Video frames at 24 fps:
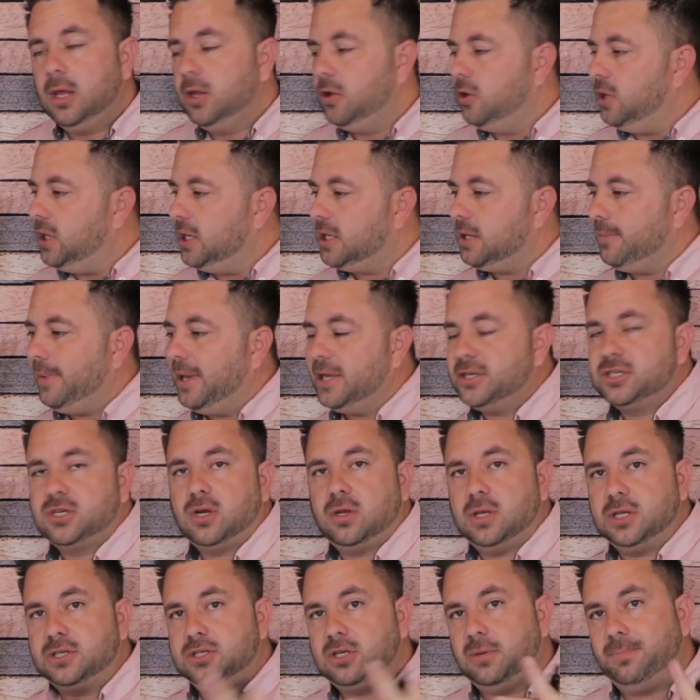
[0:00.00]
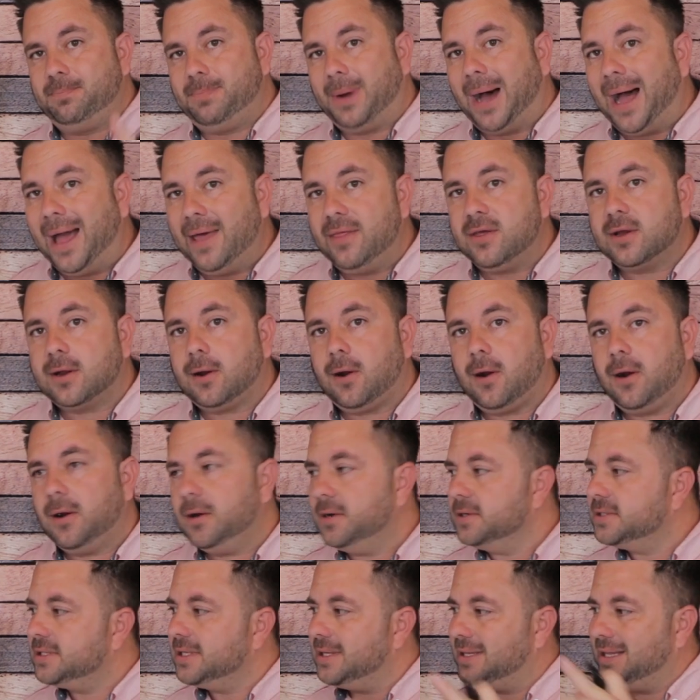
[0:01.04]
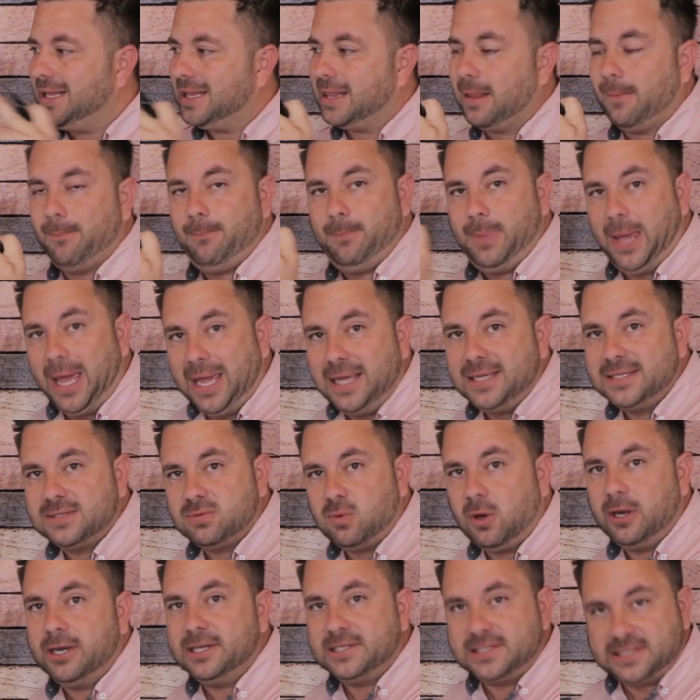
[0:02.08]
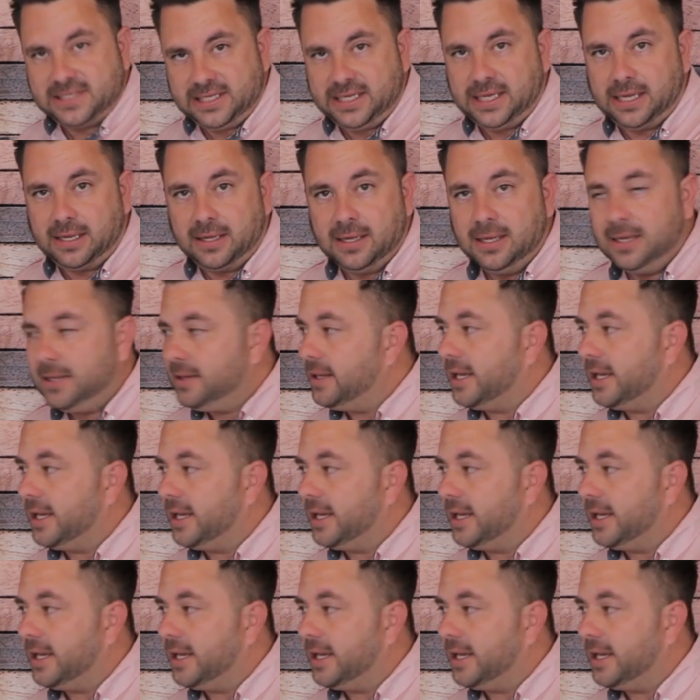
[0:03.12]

you need to make sure that you buy the cars that the banks want to see.